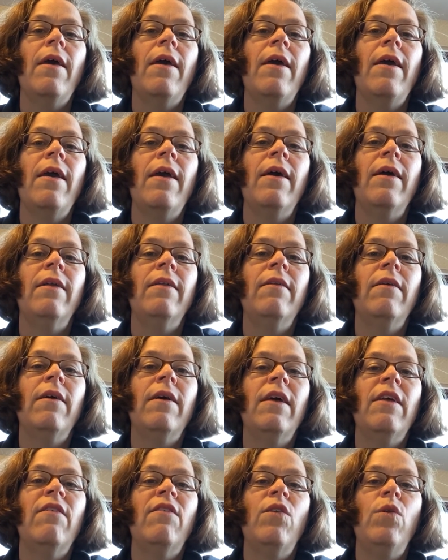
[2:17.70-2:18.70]
and
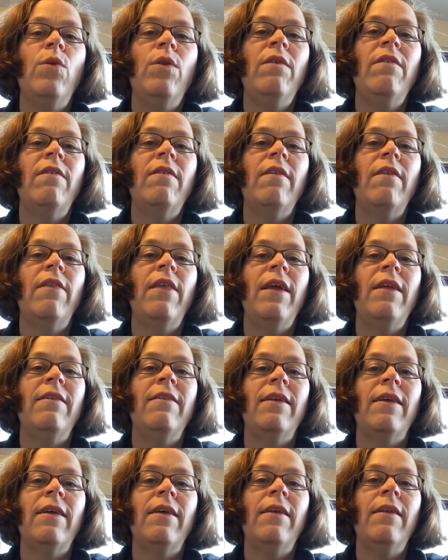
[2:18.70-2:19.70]
as soon as he
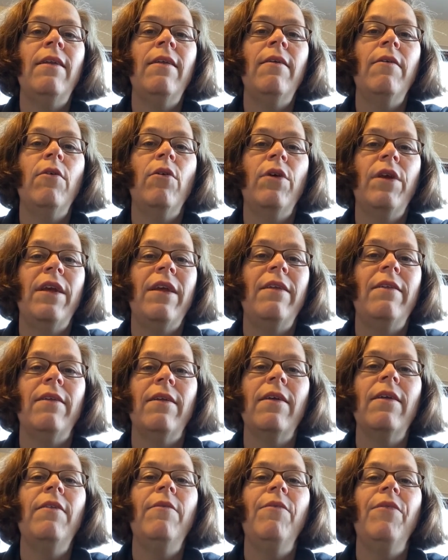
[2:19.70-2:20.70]

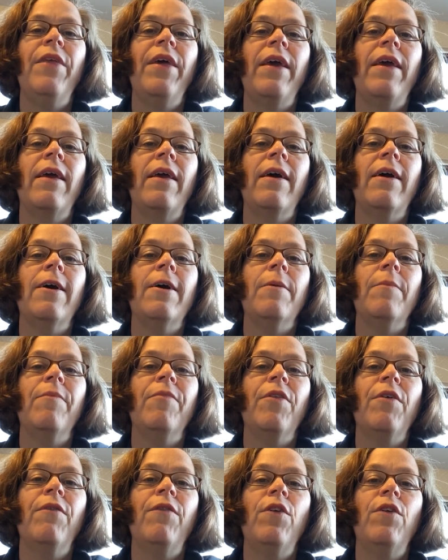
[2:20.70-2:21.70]
did,
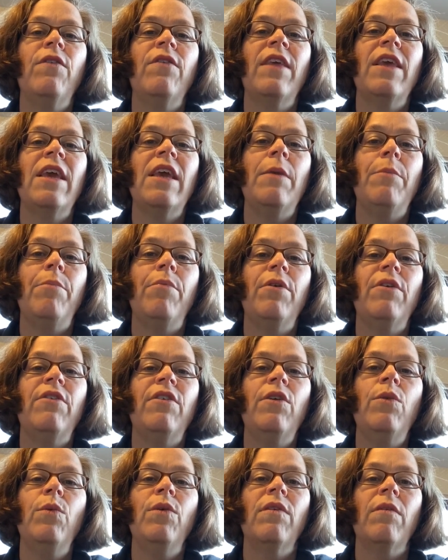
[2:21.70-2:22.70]
the first thing he
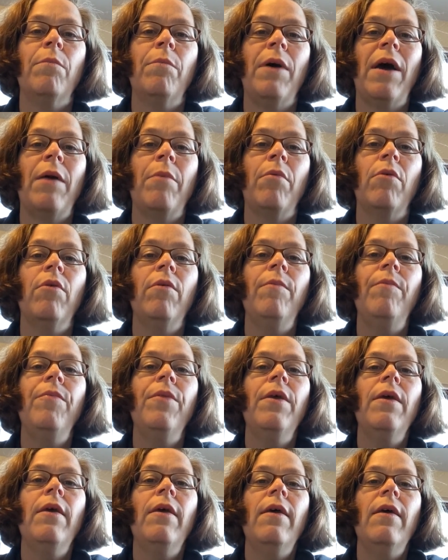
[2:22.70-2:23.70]
printed was a Bible.
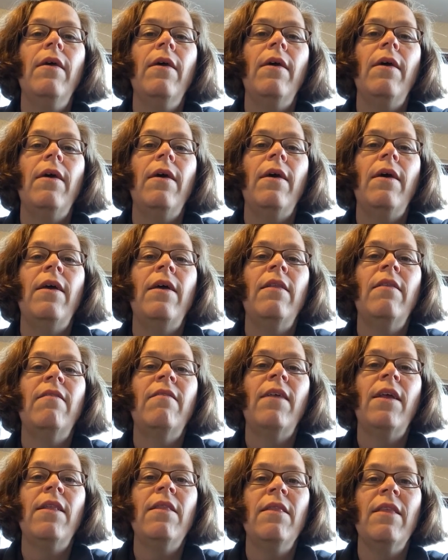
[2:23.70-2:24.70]
And
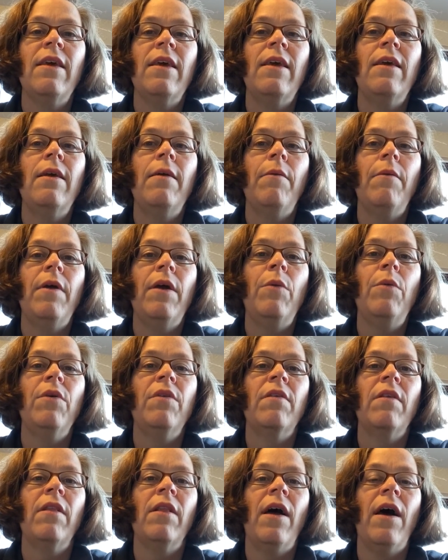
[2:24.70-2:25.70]
suddenly it
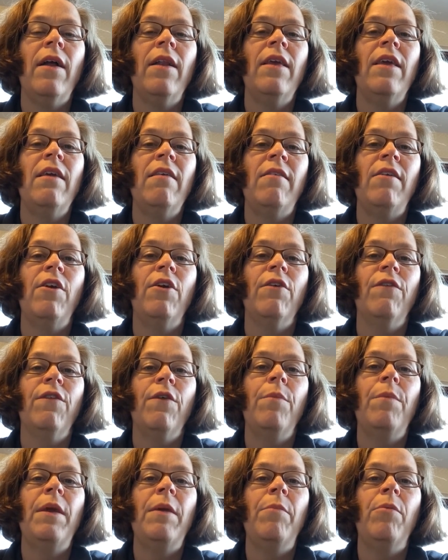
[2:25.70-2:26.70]
was a lot easier
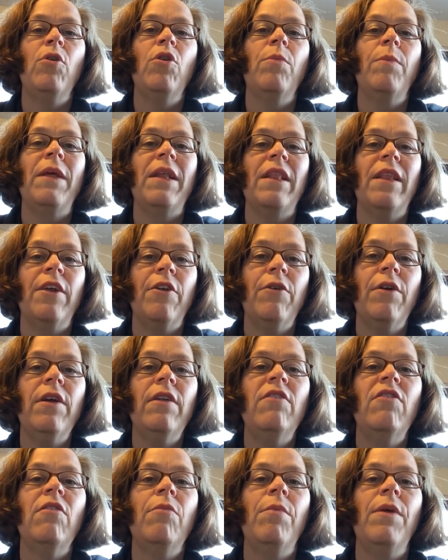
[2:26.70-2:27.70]
for people to be
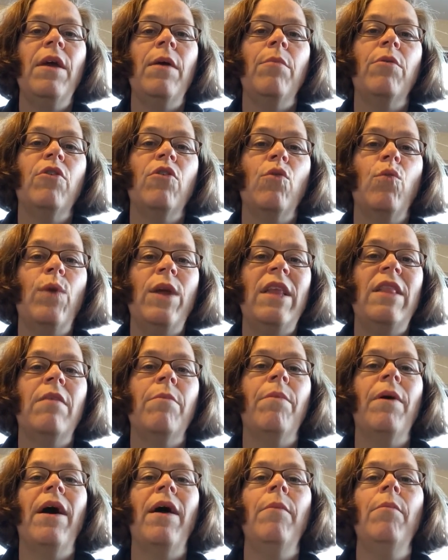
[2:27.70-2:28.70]
literate, to be able to read
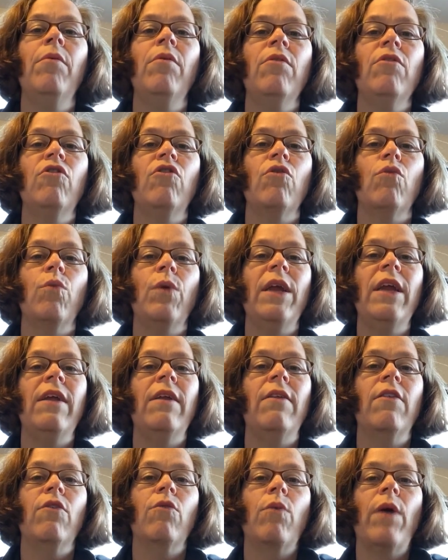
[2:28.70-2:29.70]
the Bible, to
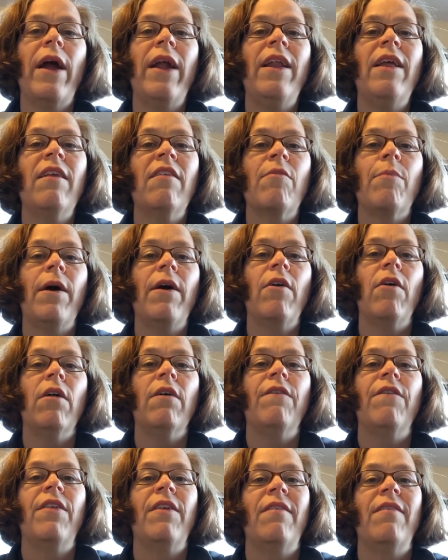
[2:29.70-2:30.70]
read the writings by
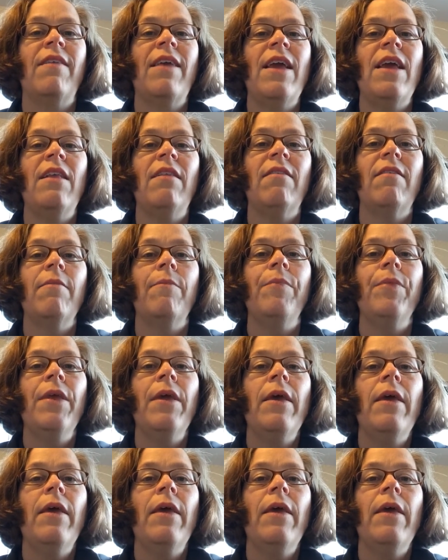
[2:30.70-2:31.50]
all of the saints,